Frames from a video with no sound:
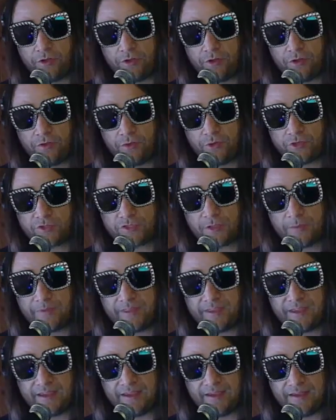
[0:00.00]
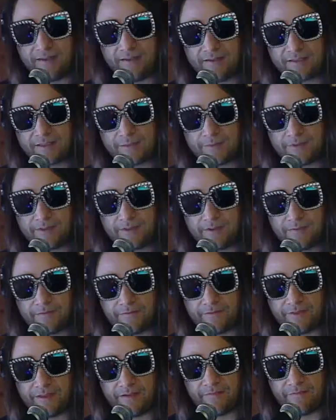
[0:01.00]
some of
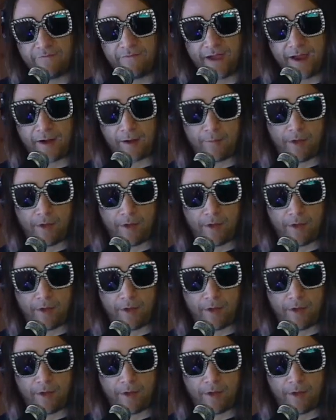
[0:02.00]
the fireball